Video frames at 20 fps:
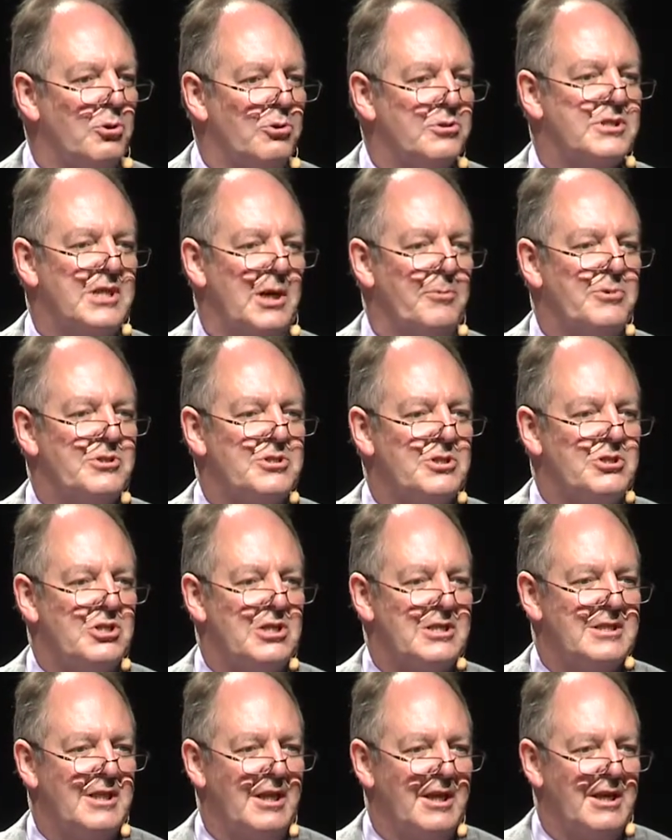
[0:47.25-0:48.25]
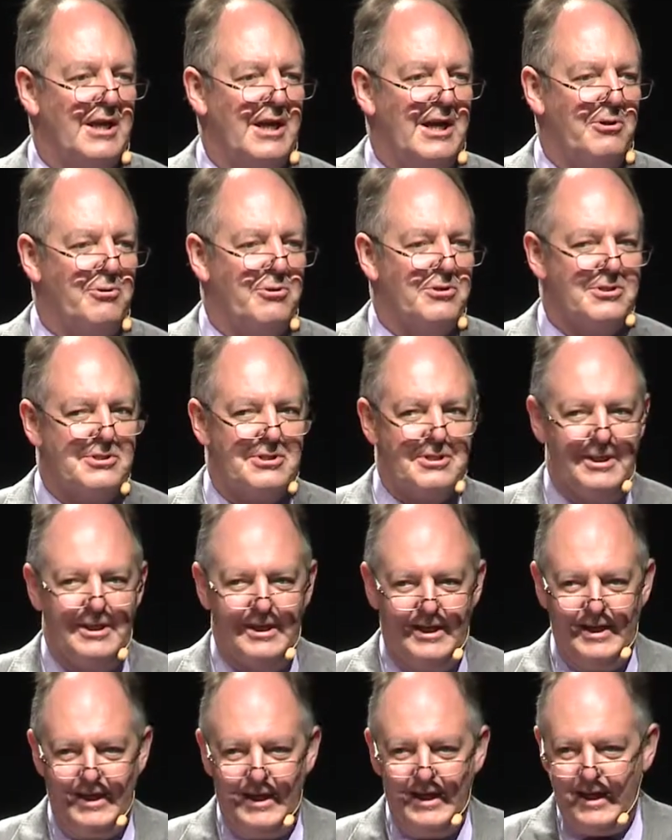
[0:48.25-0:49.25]
Your summers are just like ours.
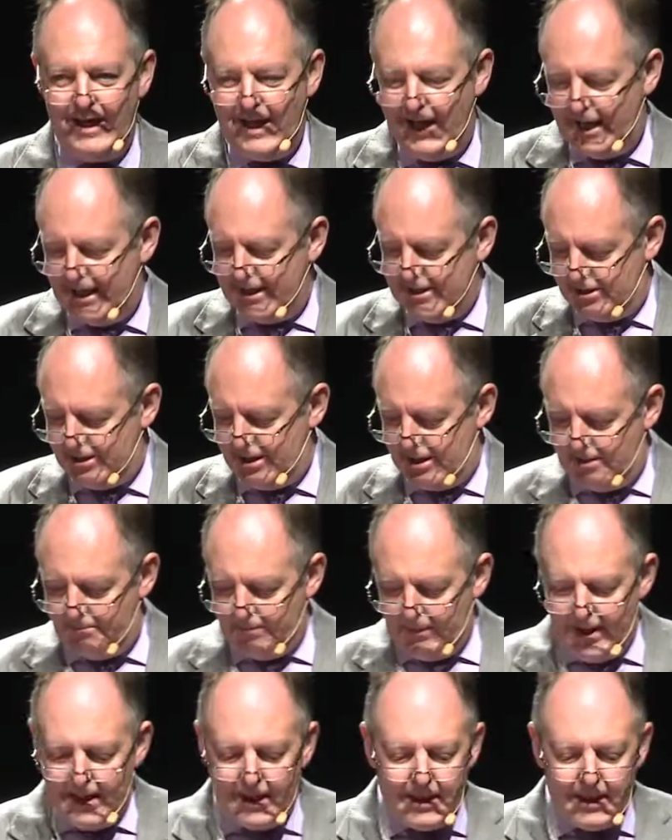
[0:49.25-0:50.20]
And uh,